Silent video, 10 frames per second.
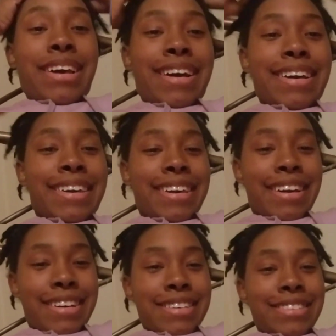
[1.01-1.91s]
Hi
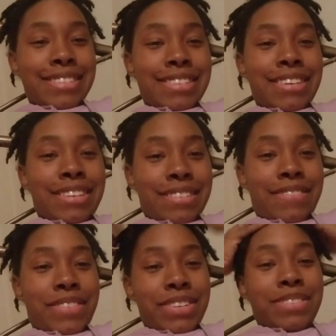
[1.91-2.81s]
guys,
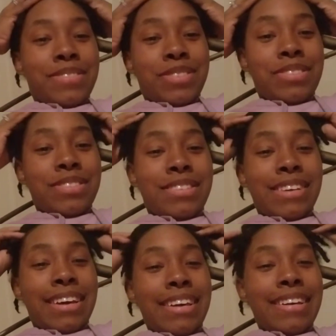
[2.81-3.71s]
welcome to
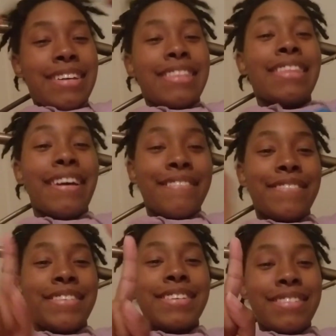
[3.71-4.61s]
day
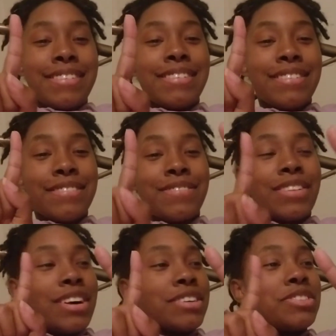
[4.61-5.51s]
11 of
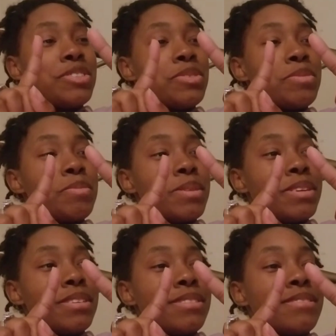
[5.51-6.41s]
Vlogtober.